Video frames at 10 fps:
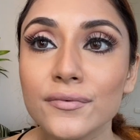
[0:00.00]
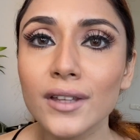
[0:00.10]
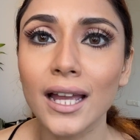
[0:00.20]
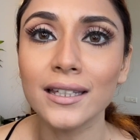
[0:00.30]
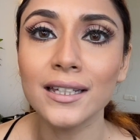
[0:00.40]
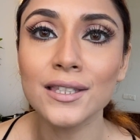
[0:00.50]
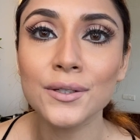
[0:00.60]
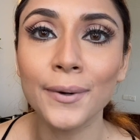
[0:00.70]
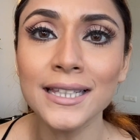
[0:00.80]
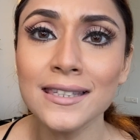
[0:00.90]
I think it's
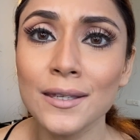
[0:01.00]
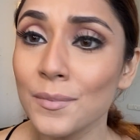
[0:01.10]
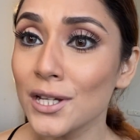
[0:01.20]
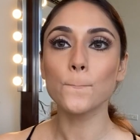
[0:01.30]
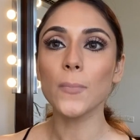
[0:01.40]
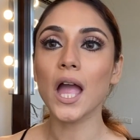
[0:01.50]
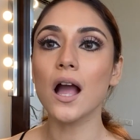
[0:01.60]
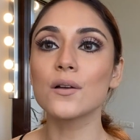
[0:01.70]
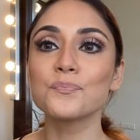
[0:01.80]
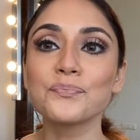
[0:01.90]
quite similar to
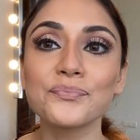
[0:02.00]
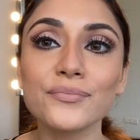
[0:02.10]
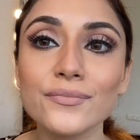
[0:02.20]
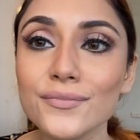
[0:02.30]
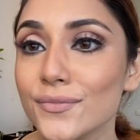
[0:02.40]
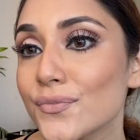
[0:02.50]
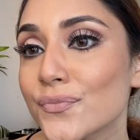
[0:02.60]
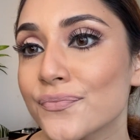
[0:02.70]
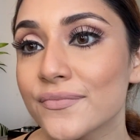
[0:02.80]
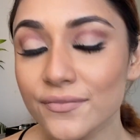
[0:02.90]
what Kareena Kapoor is
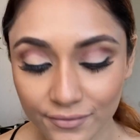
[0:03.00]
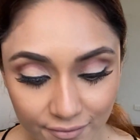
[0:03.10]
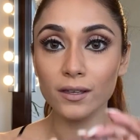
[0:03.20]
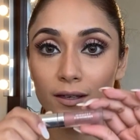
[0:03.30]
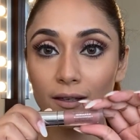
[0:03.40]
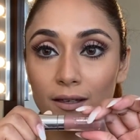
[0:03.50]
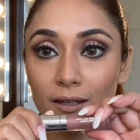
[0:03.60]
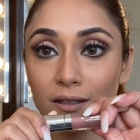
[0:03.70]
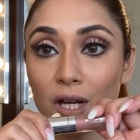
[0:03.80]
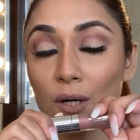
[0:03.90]
wearing.
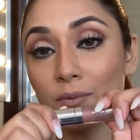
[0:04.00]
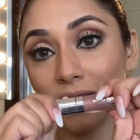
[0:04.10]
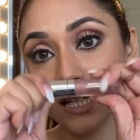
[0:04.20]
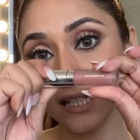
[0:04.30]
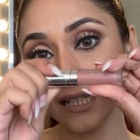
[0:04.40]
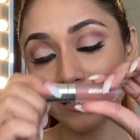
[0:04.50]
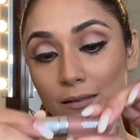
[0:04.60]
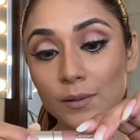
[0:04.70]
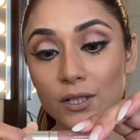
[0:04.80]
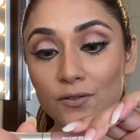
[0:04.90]
Now I'm taking a little
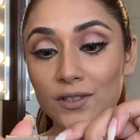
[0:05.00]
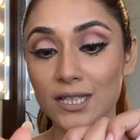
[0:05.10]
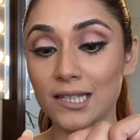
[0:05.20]
bit of this